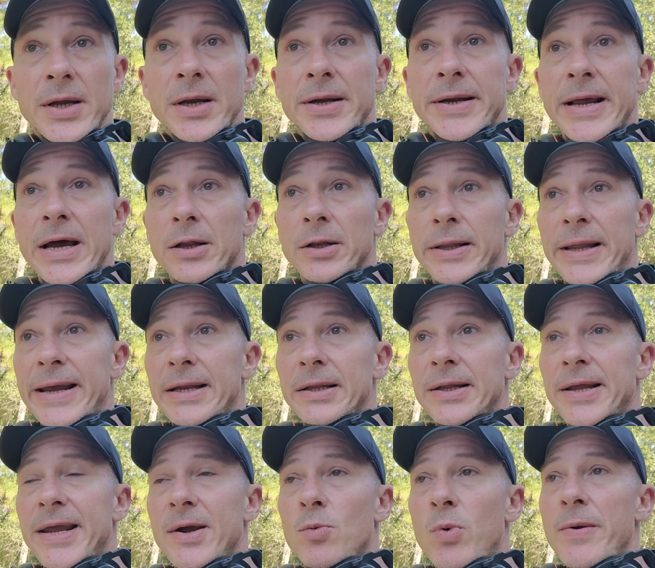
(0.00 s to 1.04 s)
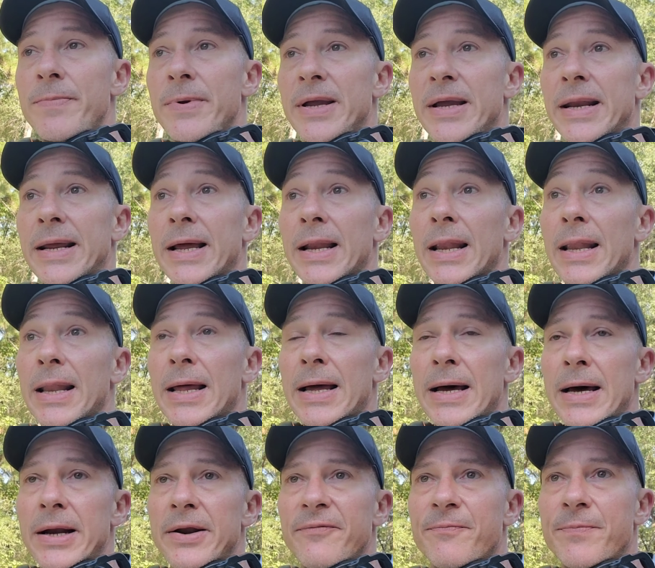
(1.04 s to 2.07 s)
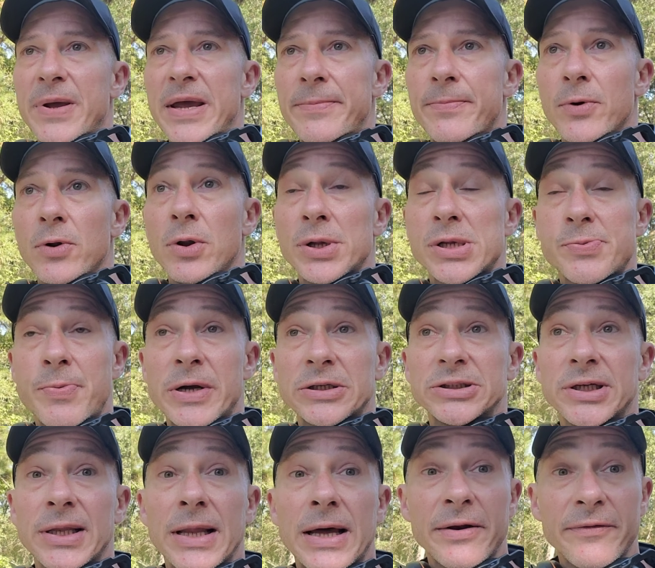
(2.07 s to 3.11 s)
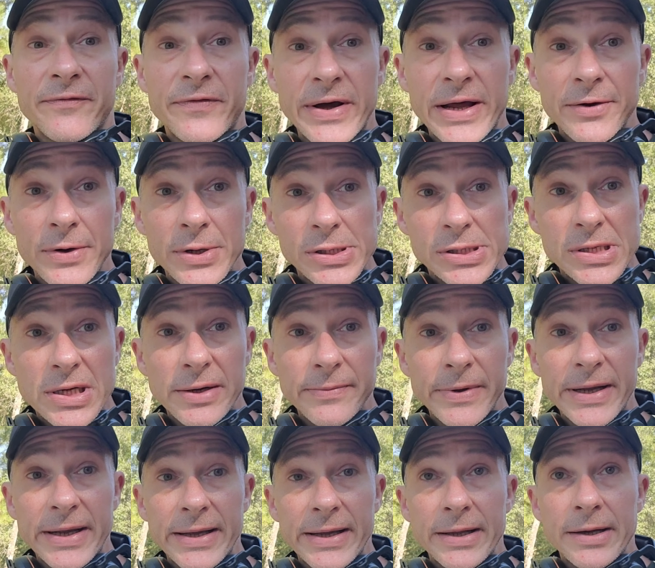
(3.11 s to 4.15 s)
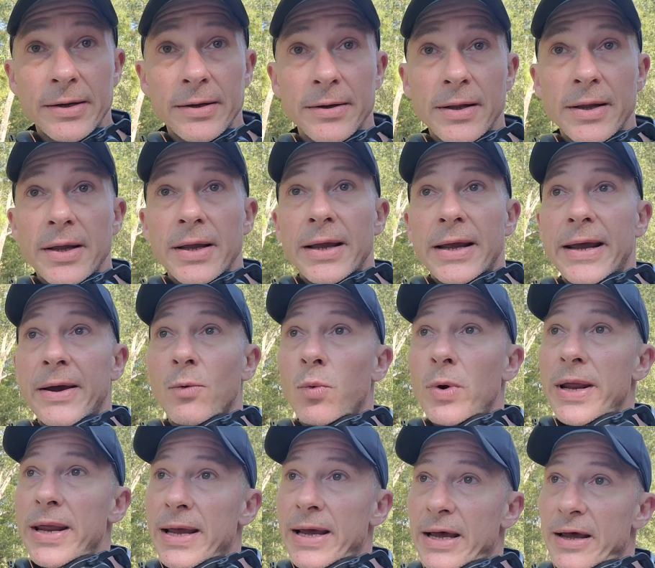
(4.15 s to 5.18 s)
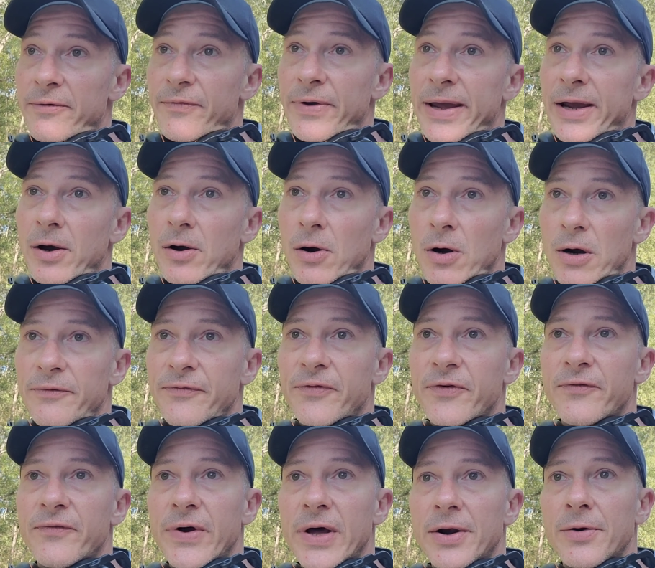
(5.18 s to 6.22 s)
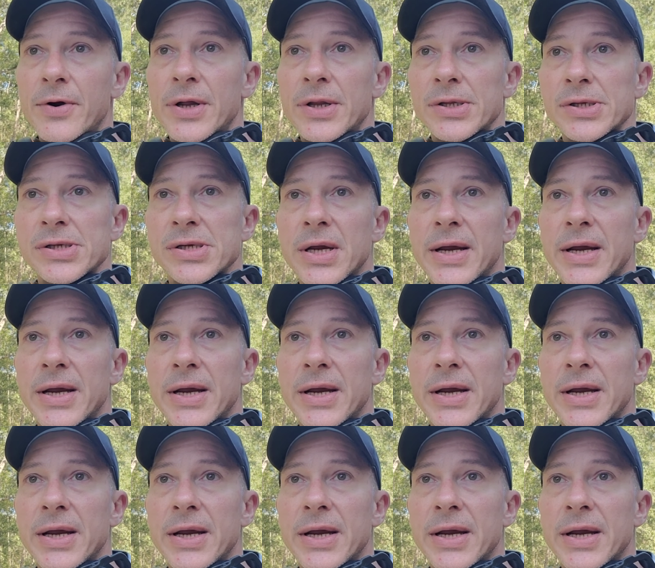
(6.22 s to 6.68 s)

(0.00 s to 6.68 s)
Now, lately, we've been getting a lot of people, especially a lot of veterans coming in, and we have a heart for veterans,